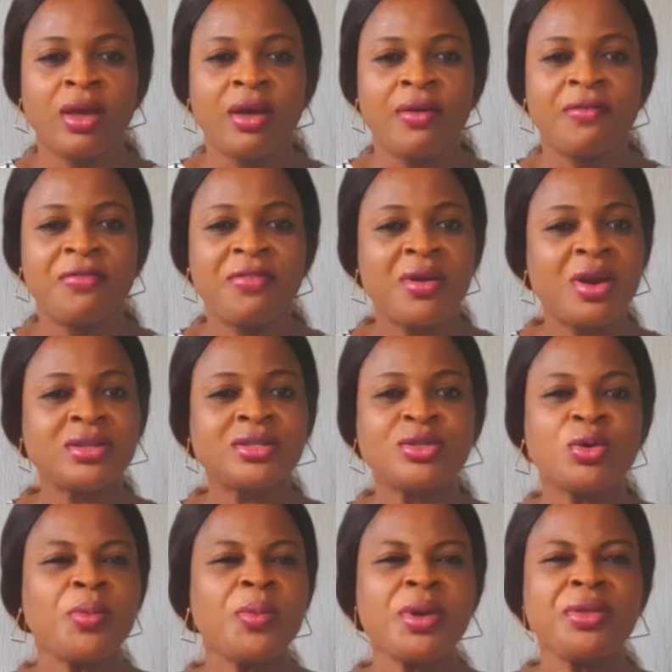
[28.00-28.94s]
There are
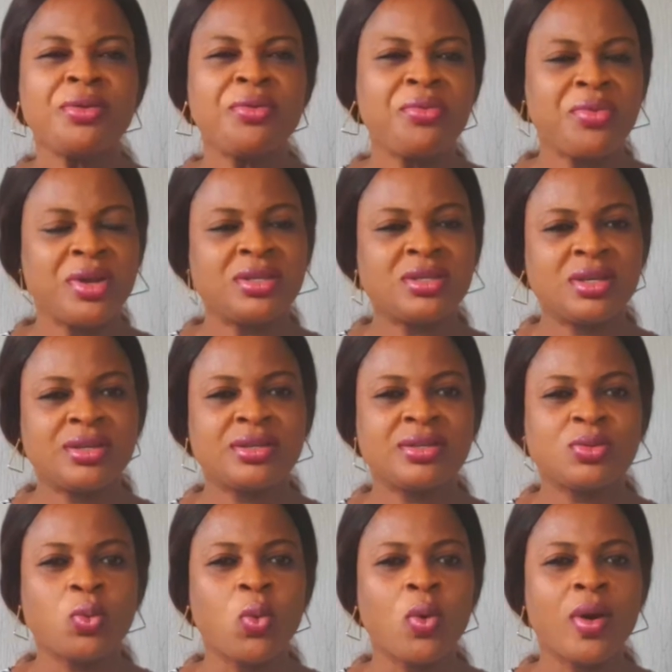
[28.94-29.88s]
so many
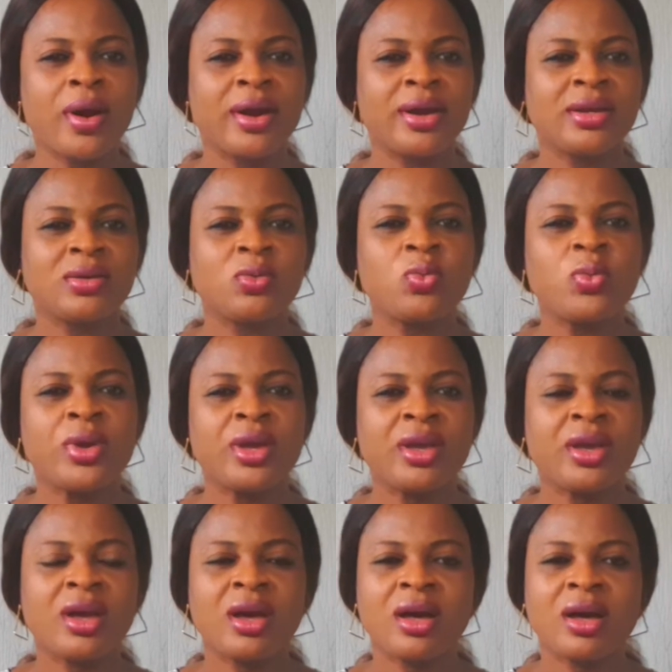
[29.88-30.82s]
reasons why
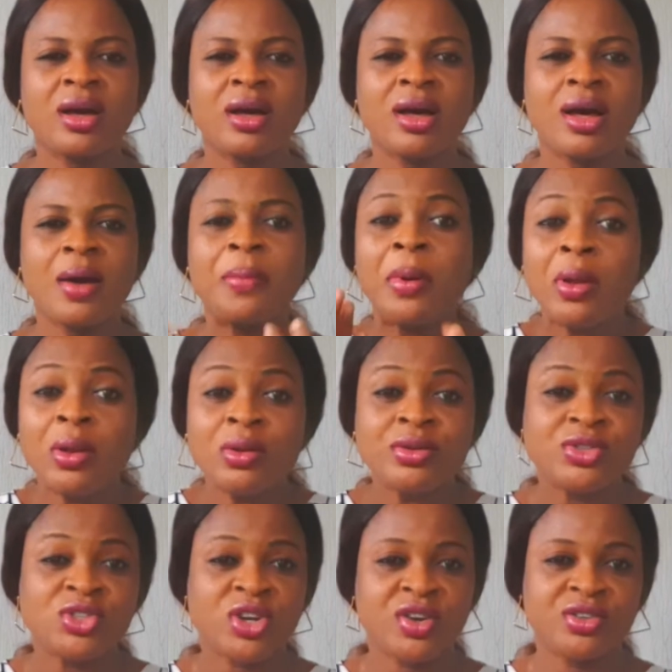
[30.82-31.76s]
we
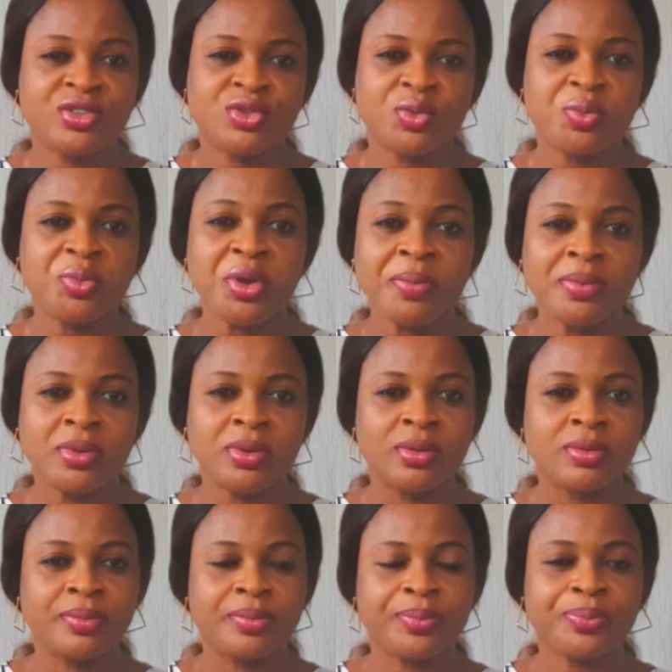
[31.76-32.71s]
apologize to people.
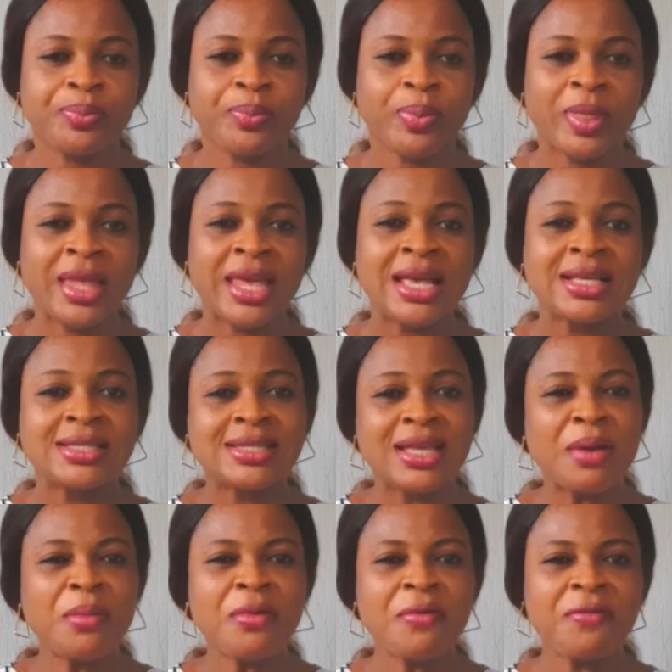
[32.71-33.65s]

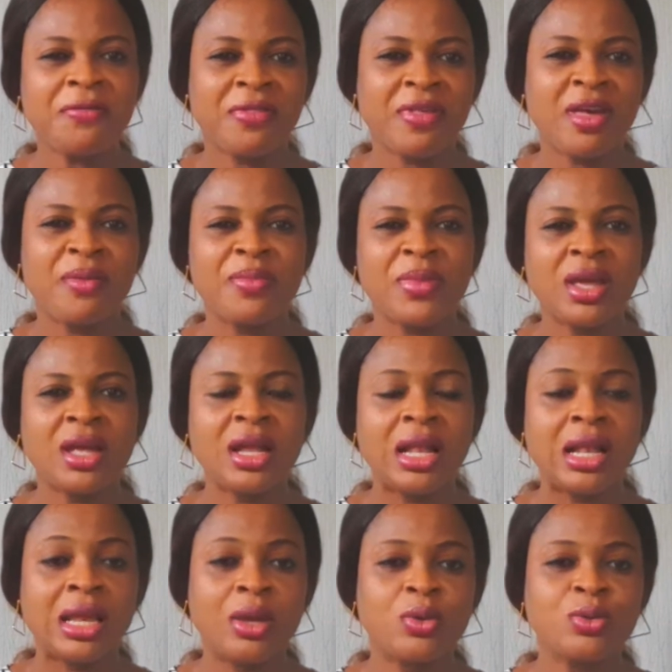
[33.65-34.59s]
Some of them
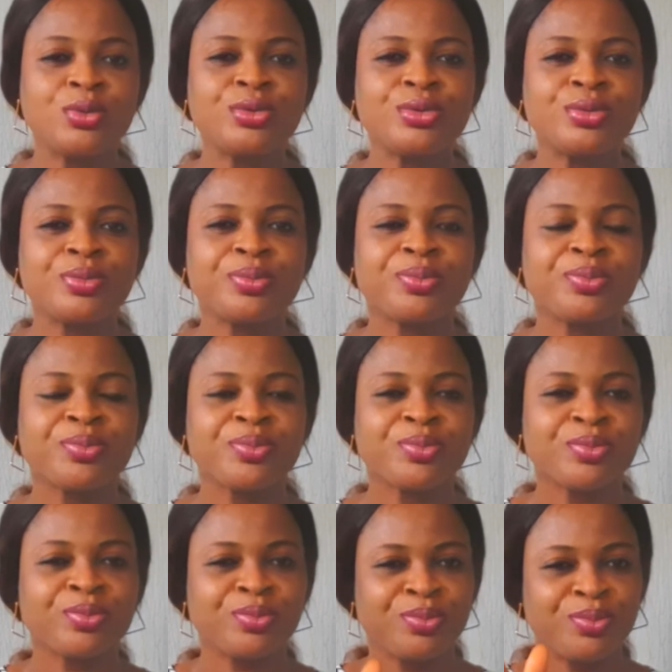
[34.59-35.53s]
include
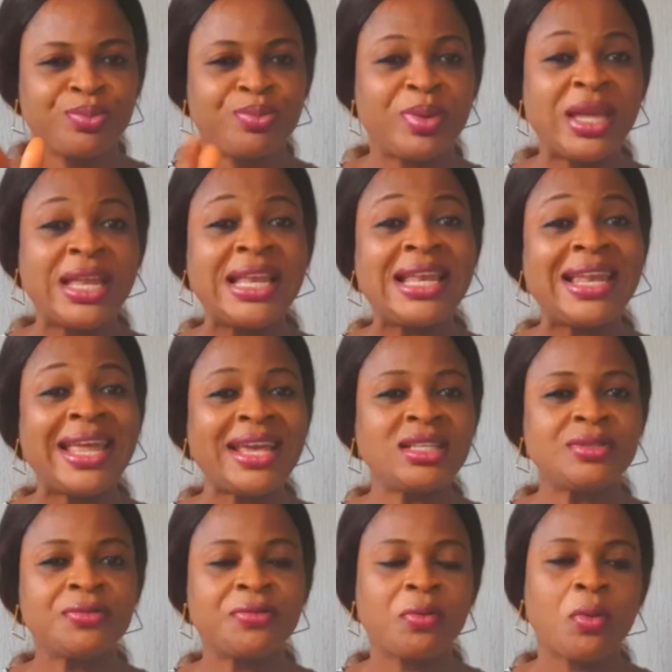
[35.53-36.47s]
being late
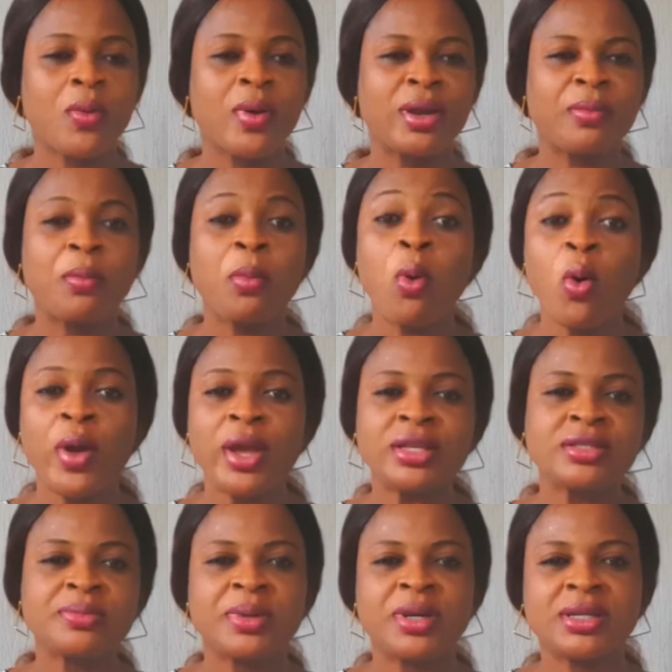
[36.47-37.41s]
for an
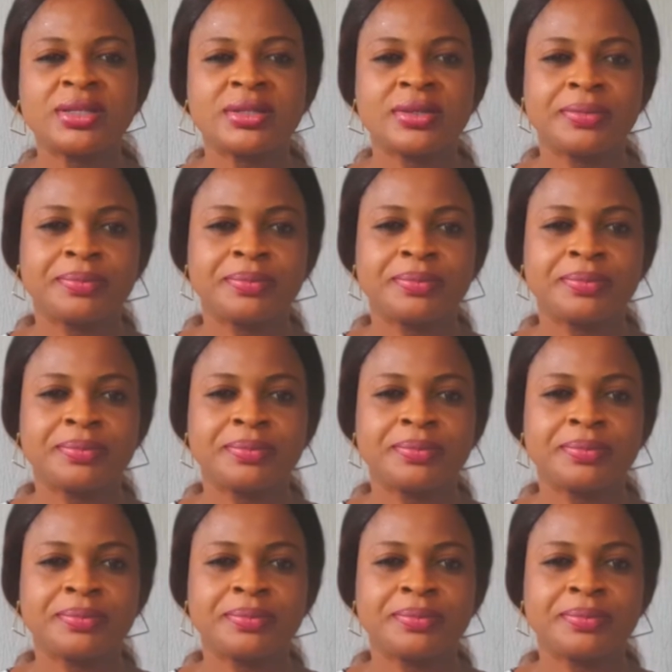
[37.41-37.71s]
appointment,